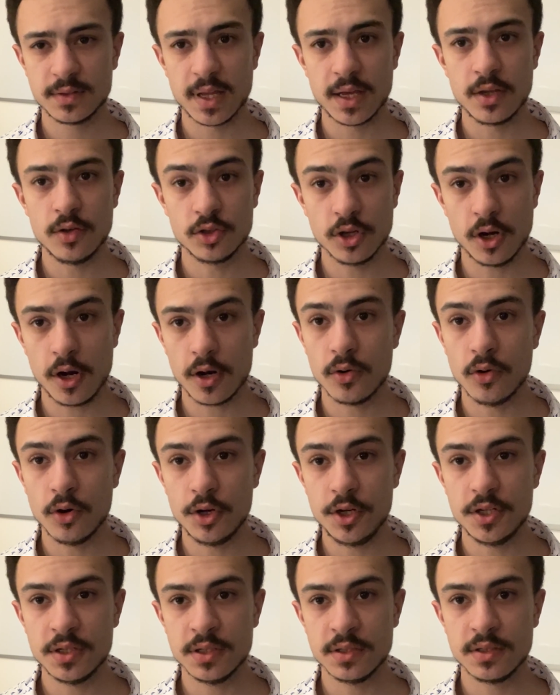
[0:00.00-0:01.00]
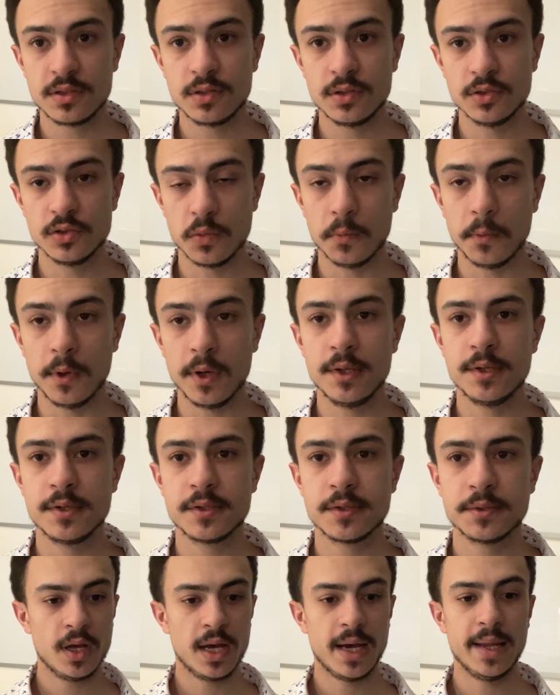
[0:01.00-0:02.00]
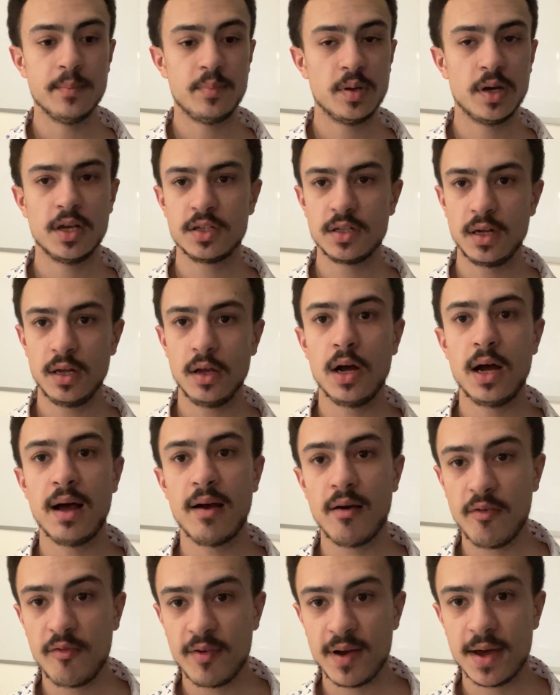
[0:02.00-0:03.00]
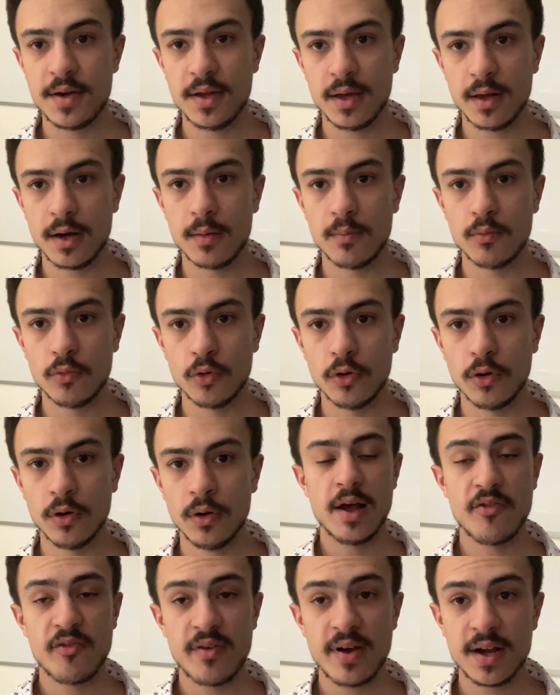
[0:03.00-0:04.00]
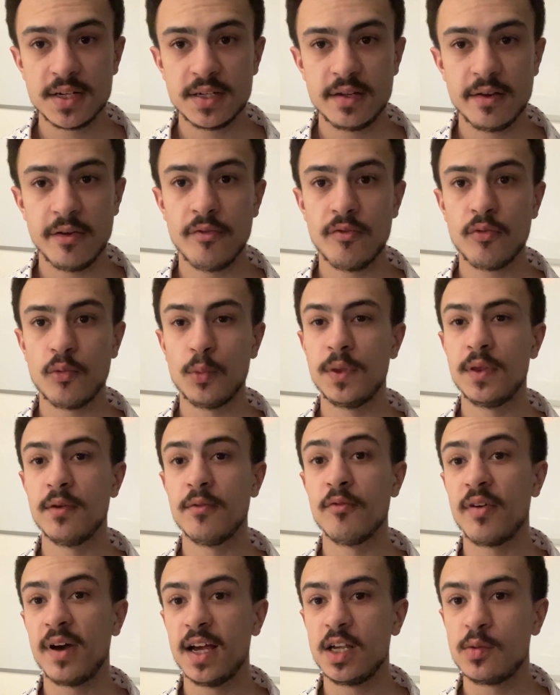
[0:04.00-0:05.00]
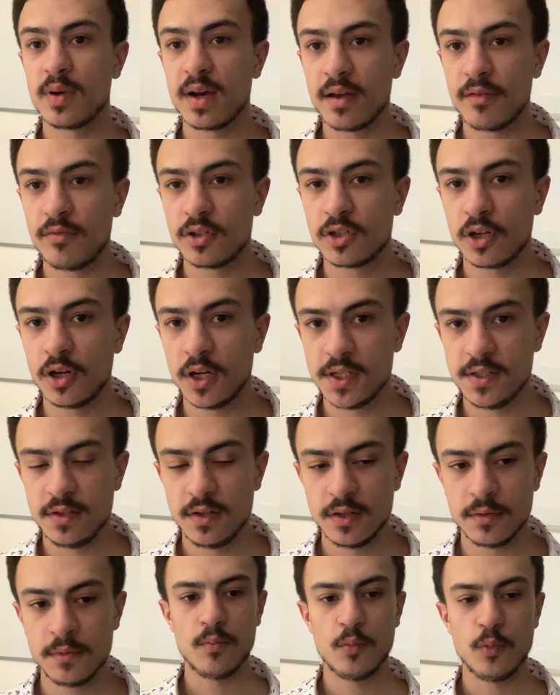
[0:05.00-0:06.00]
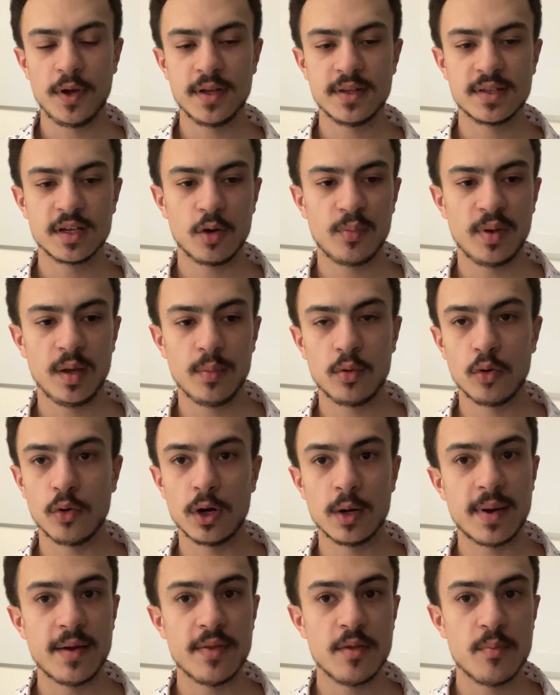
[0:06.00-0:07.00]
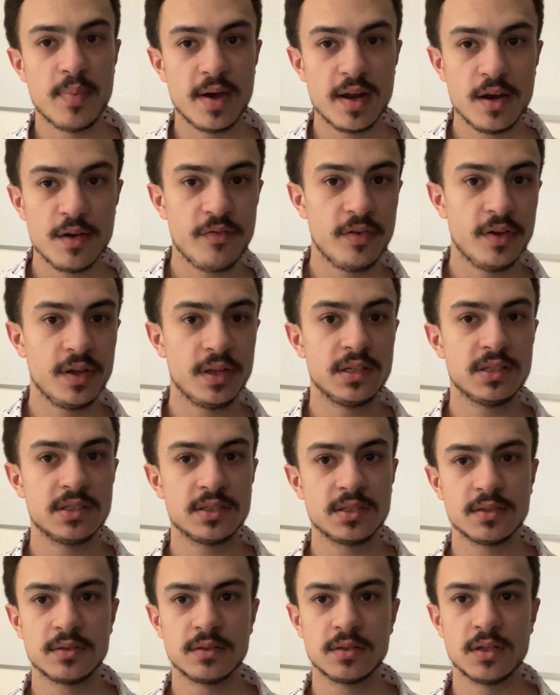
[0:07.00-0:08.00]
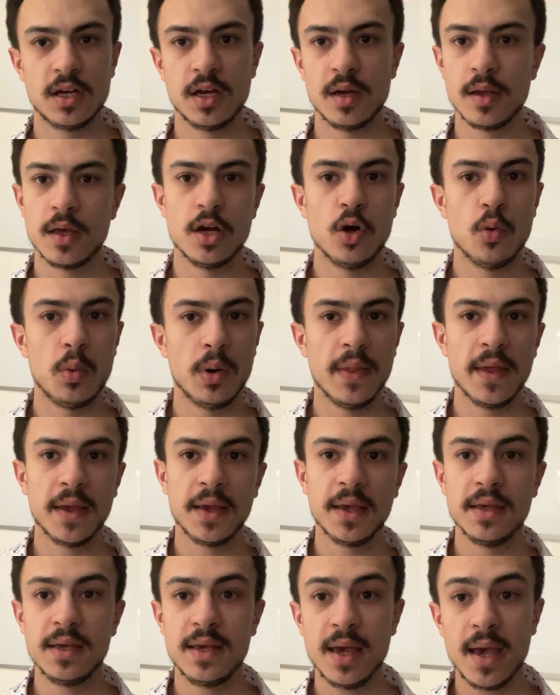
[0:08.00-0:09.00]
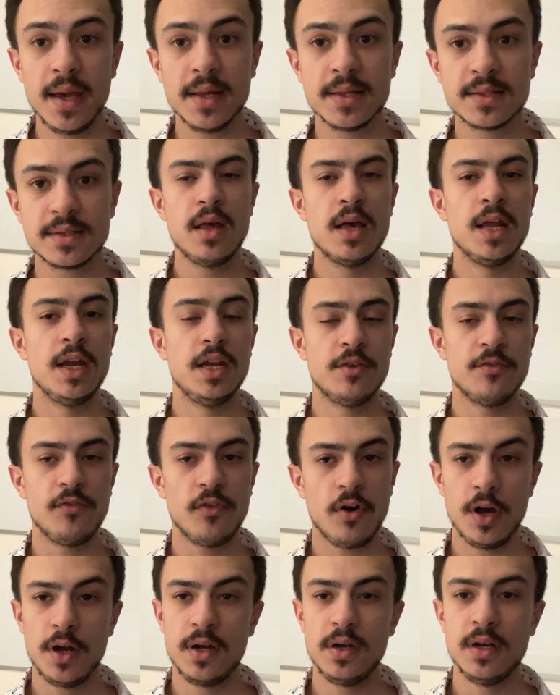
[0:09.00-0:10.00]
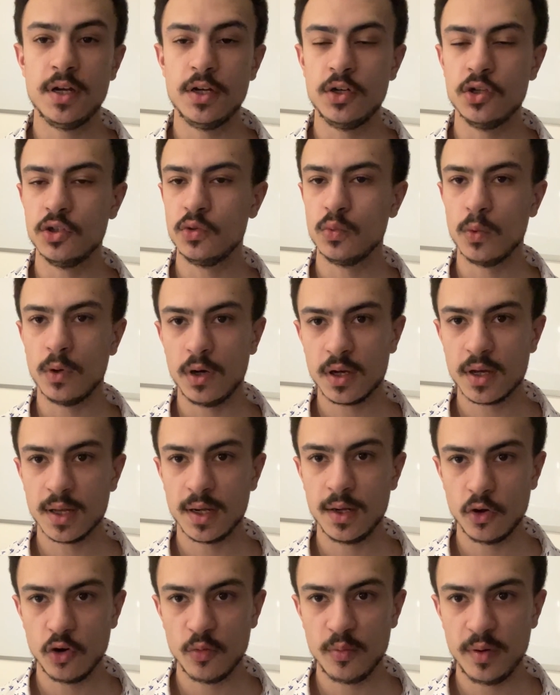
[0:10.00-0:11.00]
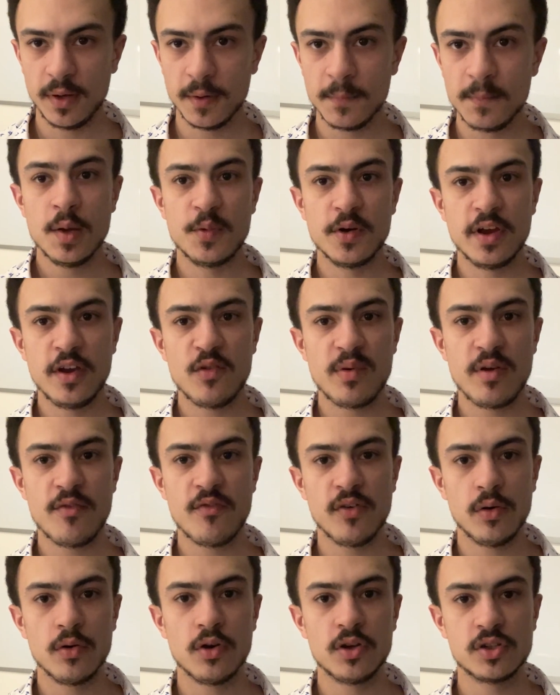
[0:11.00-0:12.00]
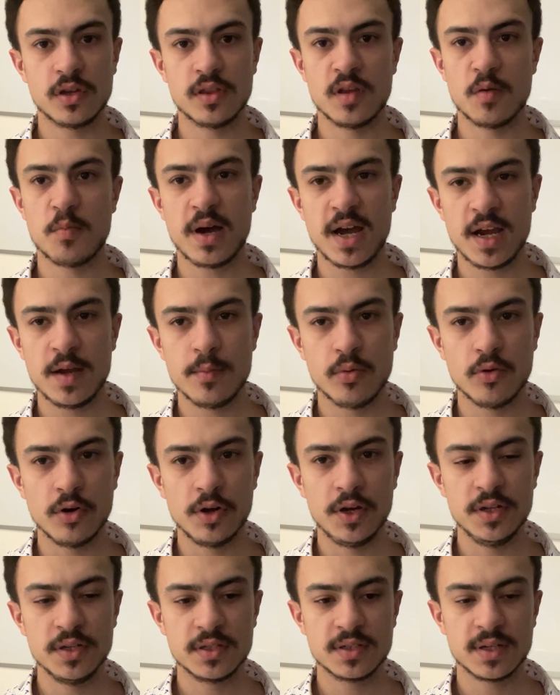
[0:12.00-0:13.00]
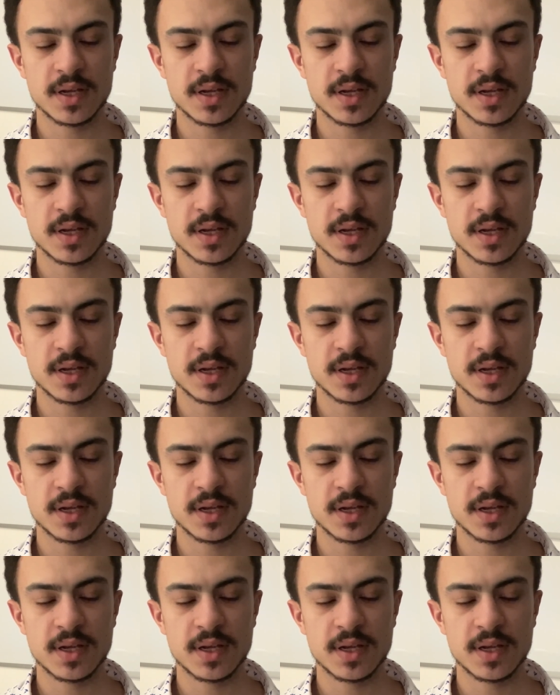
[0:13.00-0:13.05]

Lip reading: that your target audience doesn't want. want. And personally, I found it a lot more effective within Facebook advertising. We can tell people all about the benefits, what they can get, and it's fine, it does work a little bit, but if we focus on the pain points